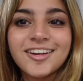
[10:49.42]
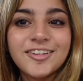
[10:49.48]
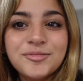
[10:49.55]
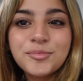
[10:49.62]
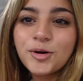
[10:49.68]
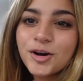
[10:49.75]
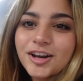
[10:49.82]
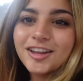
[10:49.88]
Good
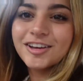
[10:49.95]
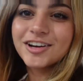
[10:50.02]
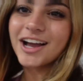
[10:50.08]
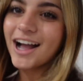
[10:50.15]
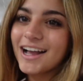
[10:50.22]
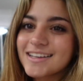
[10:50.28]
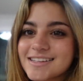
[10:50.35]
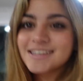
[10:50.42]
morning, you
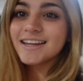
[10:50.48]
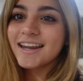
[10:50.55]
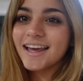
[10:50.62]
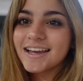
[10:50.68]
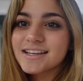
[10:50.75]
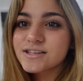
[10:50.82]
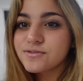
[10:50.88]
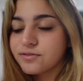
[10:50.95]
guys.
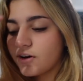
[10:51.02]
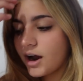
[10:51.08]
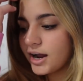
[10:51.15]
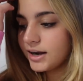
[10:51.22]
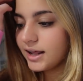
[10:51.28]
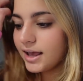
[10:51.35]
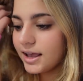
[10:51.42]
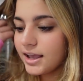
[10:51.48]
Today is
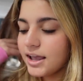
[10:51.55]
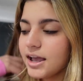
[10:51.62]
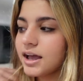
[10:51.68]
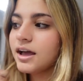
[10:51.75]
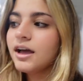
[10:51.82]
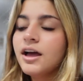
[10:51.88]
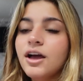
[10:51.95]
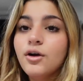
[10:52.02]
Friday.
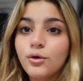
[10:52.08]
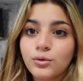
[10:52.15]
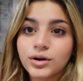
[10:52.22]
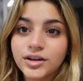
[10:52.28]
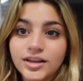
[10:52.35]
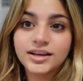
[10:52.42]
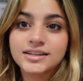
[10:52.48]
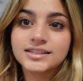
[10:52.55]

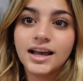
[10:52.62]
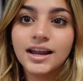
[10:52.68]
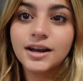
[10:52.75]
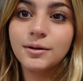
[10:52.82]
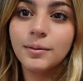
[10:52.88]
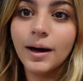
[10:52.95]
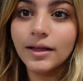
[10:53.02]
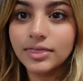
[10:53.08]
Really excited
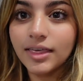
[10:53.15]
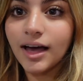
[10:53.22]
about